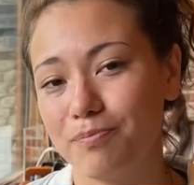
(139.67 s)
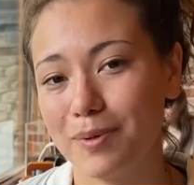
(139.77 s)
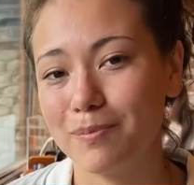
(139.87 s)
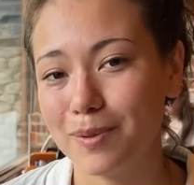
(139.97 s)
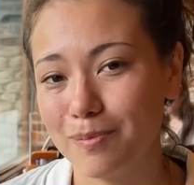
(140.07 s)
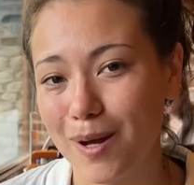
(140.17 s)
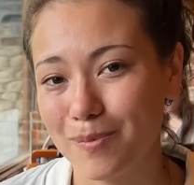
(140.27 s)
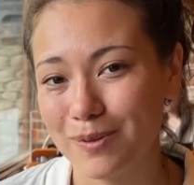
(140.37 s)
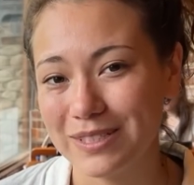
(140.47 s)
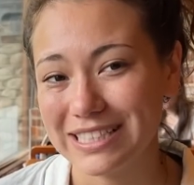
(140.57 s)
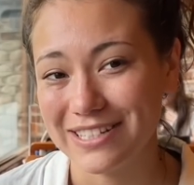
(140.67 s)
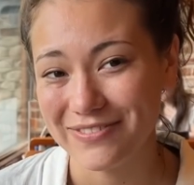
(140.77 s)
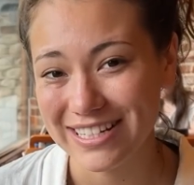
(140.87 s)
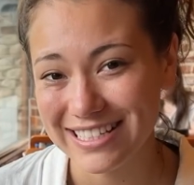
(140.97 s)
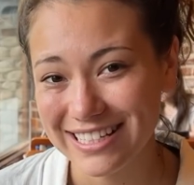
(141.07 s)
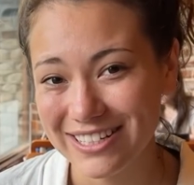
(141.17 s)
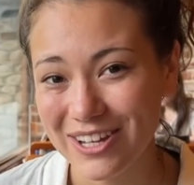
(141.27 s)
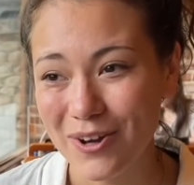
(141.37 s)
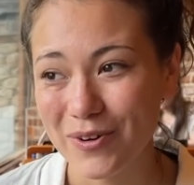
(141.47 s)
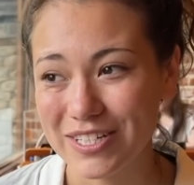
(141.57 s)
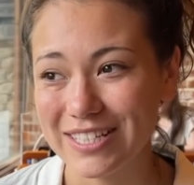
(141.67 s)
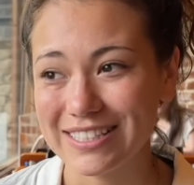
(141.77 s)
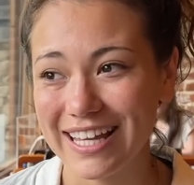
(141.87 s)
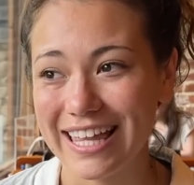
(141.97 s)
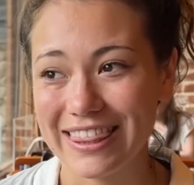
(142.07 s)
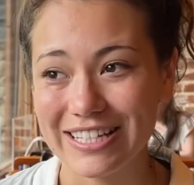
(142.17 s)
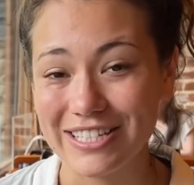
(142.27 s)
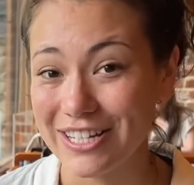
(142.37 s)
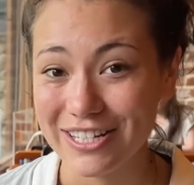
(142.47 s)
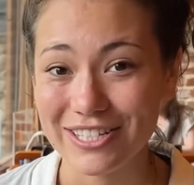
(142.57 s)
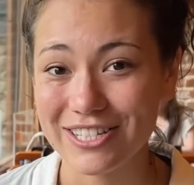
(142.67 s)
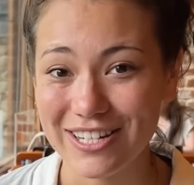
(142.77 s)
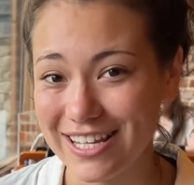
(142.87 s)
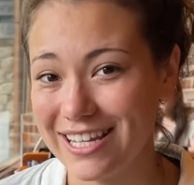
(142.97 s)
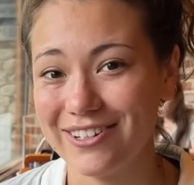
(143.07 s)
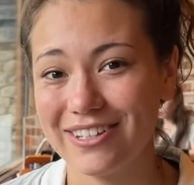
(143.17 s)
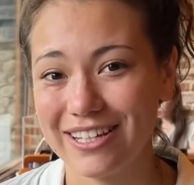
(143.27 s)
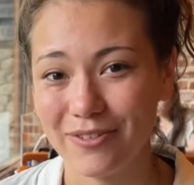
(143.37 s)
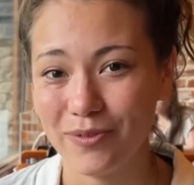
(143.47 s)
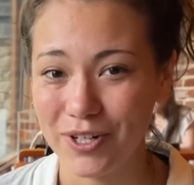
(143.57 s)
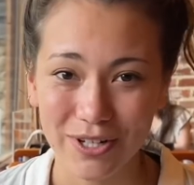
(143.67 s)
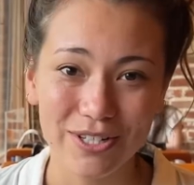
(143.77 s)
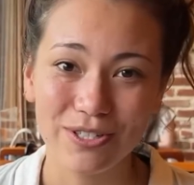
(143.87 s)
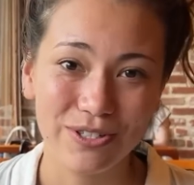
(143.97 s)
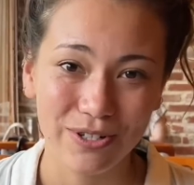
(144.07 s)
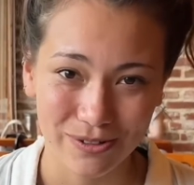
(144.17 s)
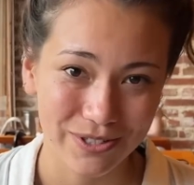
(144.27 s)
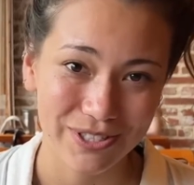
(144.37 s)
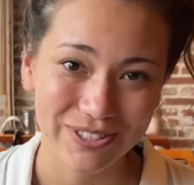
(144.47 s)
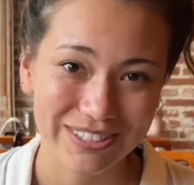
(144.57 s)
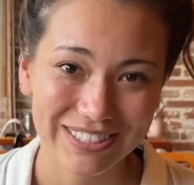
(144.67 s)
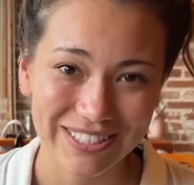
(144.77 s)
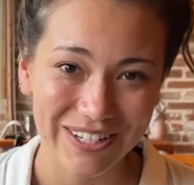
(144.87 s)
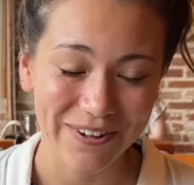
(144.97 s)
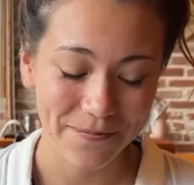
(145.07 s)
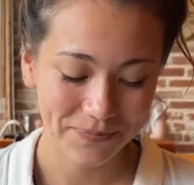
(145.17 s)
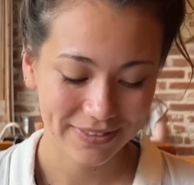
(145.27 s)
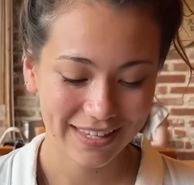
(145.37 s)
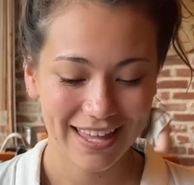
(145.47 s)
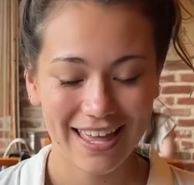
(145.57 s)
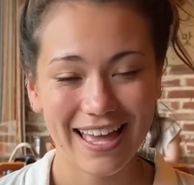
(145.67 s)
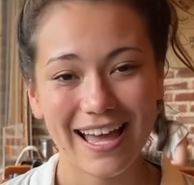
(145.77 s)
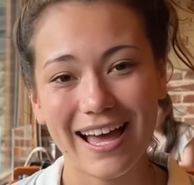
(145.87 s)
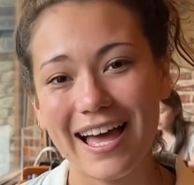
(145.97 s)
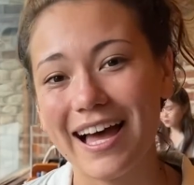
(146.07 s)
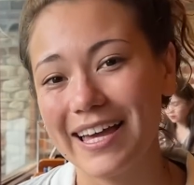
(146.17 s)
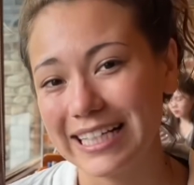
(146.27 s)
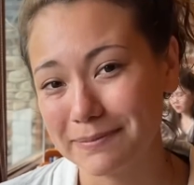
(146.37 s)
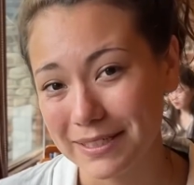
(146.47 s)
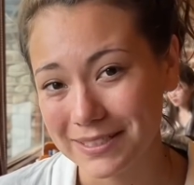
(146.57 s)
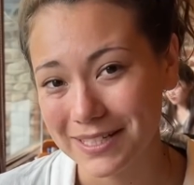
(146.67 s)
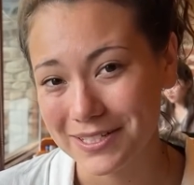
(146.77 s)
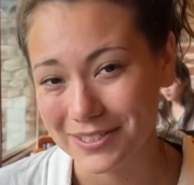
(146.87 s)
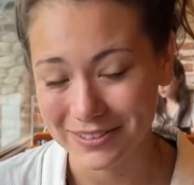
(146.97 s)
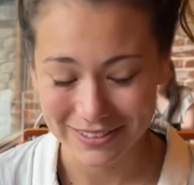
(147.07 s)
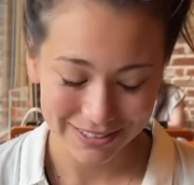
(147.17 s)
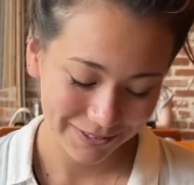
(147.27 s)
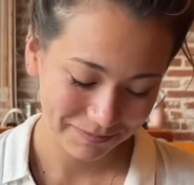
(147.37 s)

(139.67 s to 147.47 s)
bibimbap was invented, which is like the dish to eat when you're in Jeonju. So high expectations.